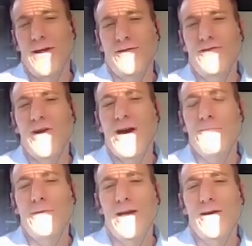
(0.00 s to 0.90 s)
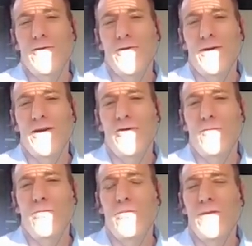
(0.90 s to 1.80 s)
whether that's shopping or
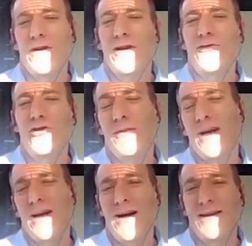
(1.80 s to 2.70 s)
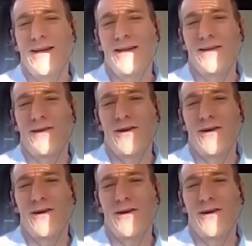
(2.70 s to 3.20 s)
consuming content.